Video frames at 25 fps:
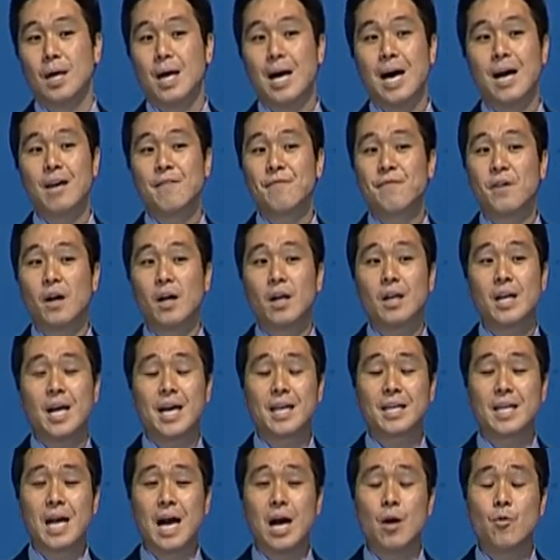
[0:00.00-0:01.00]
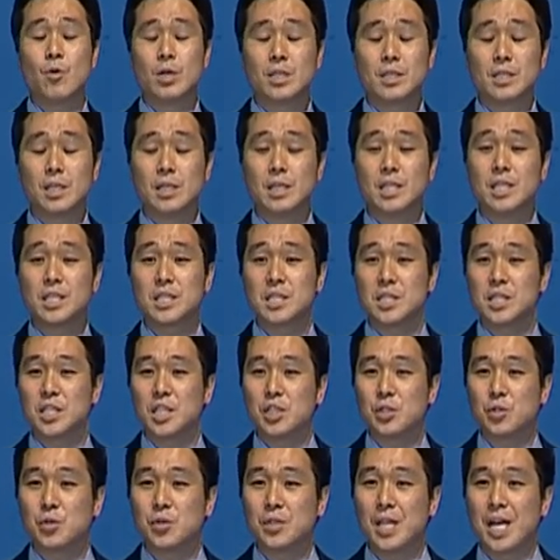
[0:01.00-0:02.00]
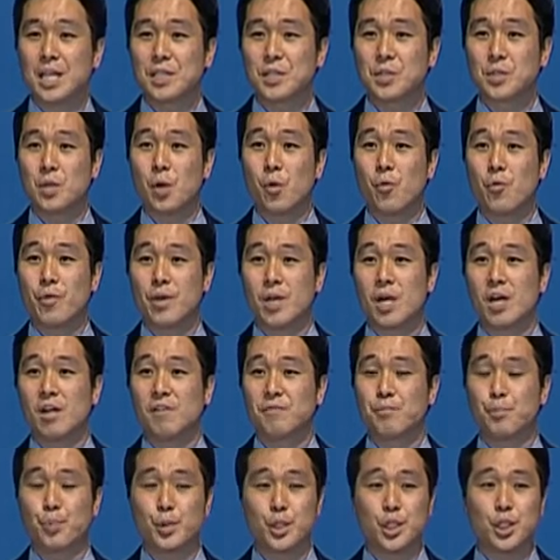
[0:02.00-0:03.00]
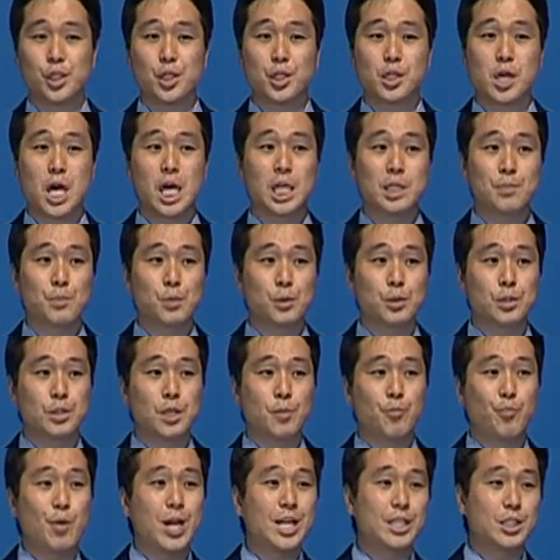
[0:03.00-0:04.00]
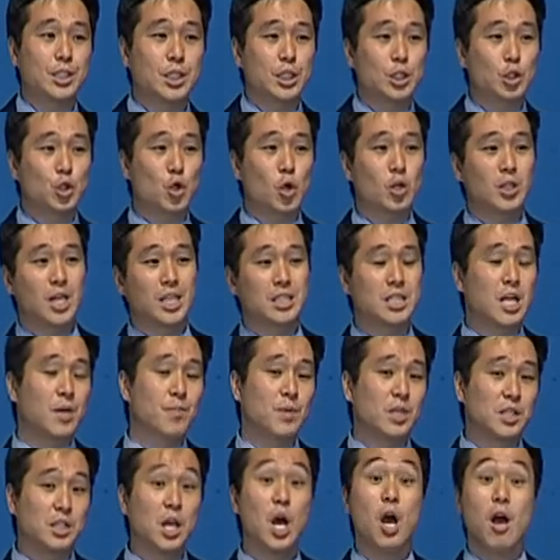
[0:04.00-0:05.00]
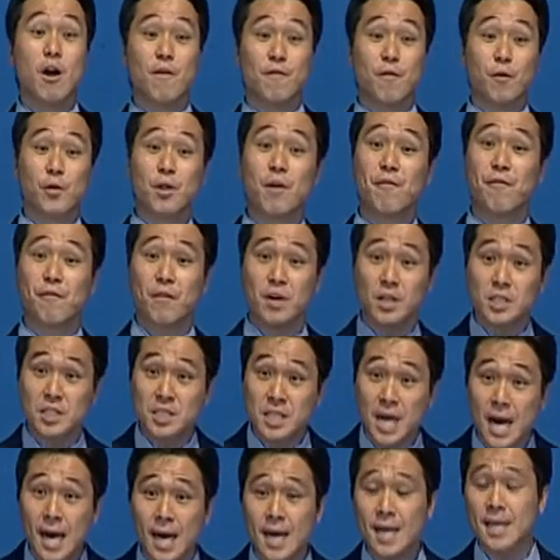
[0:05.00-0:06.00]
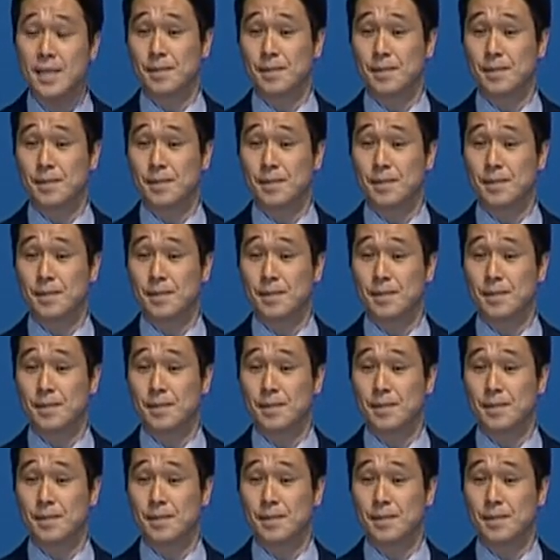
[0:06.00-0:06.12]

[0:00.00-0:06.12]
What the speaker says: I felt like I was listening to that story of preaching the gospel to the president John Atamis for the first time.